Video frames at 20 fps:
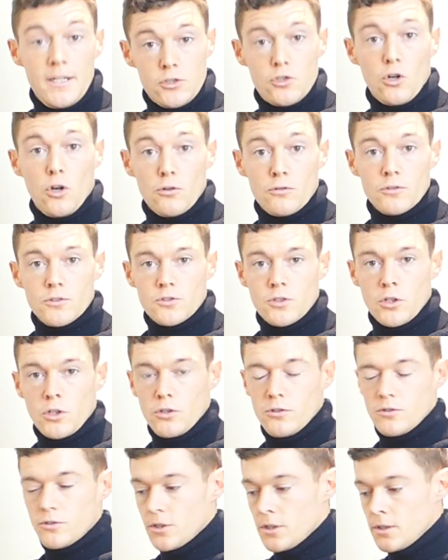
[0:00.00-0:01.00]
intolerance to
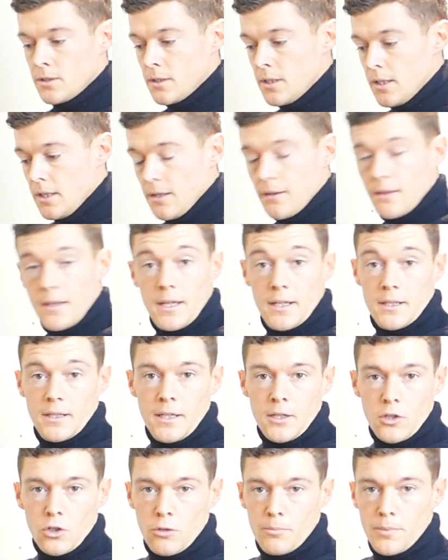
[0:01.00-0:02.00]
gluten, then
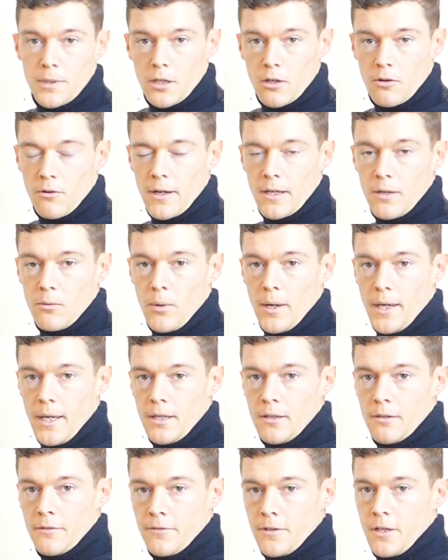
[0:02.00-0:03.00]
it could be a great
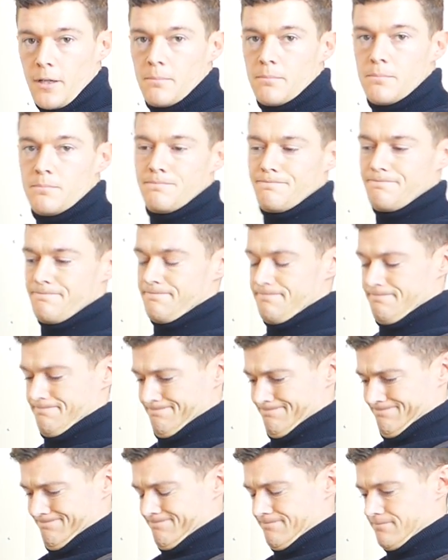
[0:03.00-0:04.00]
way of
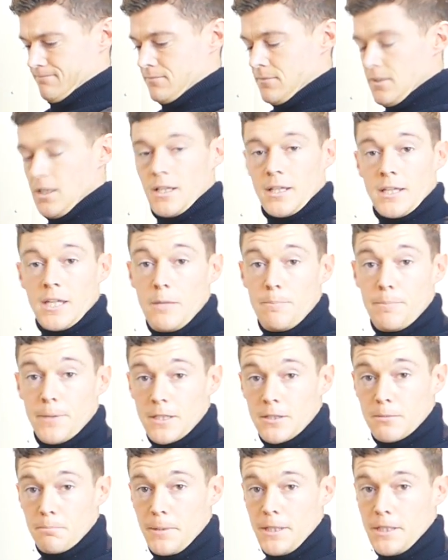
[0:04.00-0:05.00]

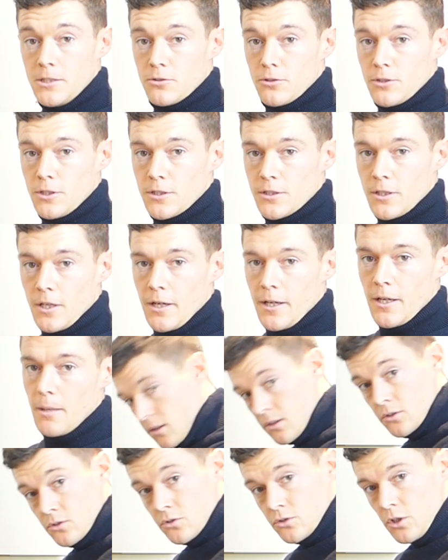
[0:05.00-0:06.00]
keeping pizza in your diet.
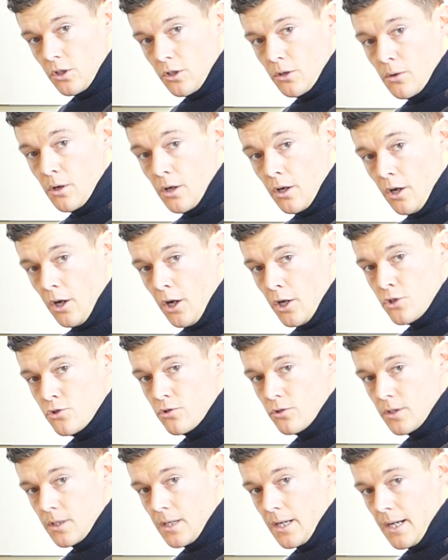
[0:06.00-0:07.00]
So
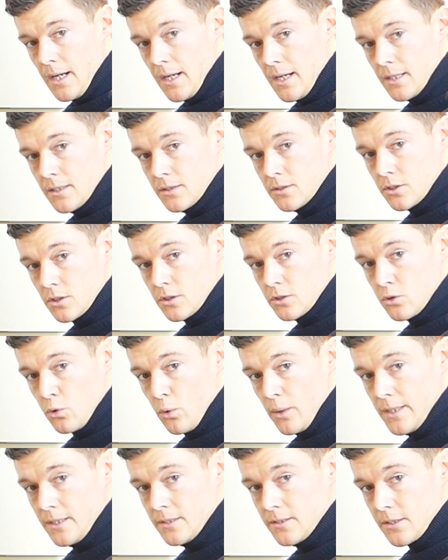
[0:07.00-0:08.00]

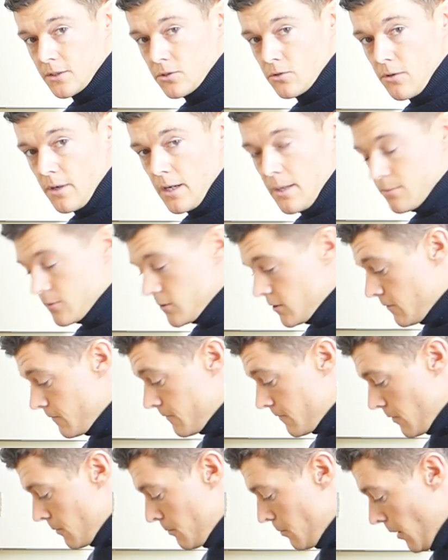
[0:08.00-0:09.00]
126 grams
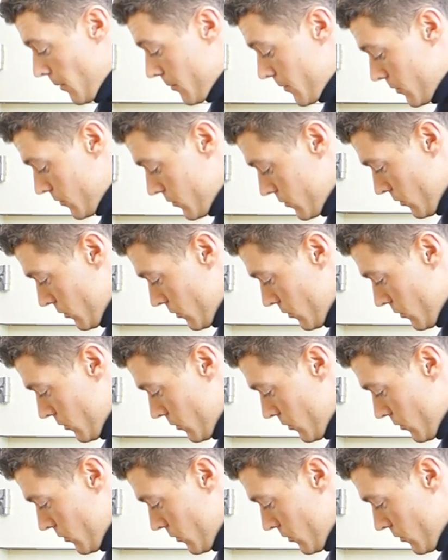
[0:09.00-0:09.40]
of barbecue